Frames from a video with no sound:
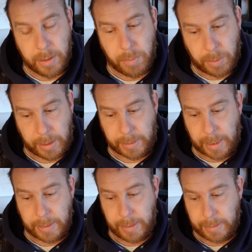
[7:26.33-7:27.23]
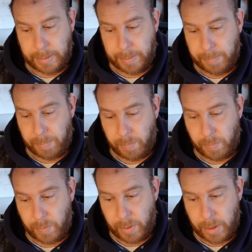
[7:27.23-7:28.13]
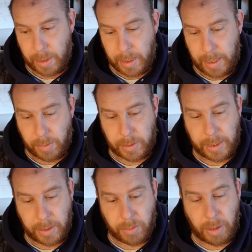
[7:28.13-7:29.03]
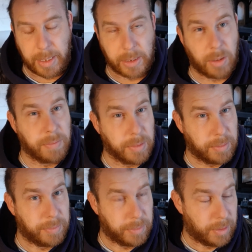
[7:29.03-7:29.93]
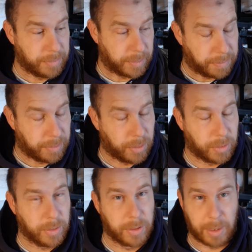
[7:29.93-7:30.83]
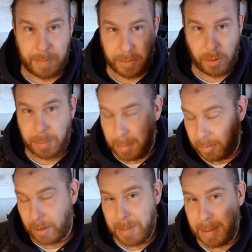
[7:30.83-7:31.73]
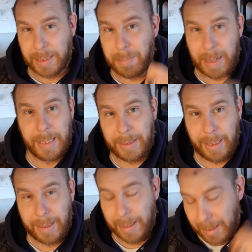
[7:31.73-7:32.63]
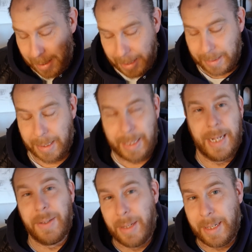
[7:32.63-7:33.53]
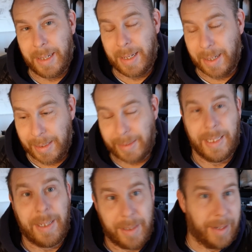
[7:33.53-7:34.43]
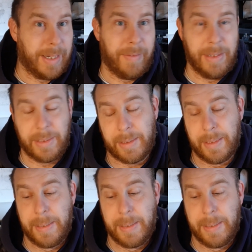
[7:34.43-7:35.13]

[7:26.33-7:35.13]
What this does is, it'll take the greyness off of the floor. So if I drop a grey piece of plastic, it's going to land there, and I can see, oh, there it is.